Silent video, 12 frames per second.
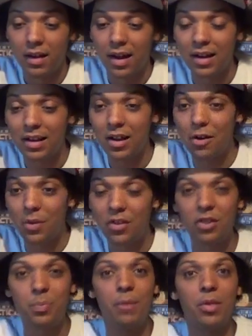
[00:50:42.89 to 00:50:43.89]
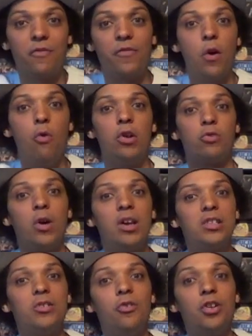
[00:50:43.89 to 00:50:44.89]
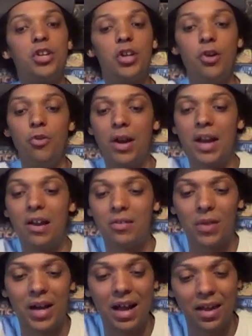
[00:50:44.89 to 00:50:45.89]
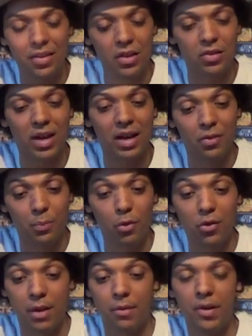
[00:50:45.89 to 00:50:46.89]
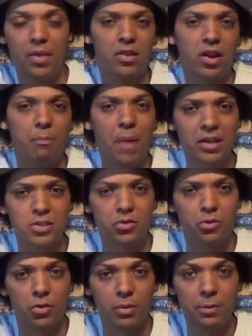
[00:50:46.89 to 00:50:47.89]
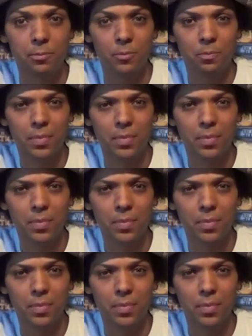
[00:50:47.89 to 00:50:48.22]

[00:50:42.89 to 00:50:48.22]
And um, I see people their folders. Why is there a long queue? And there's at, at, this, at the board game event, there's like a magic tournament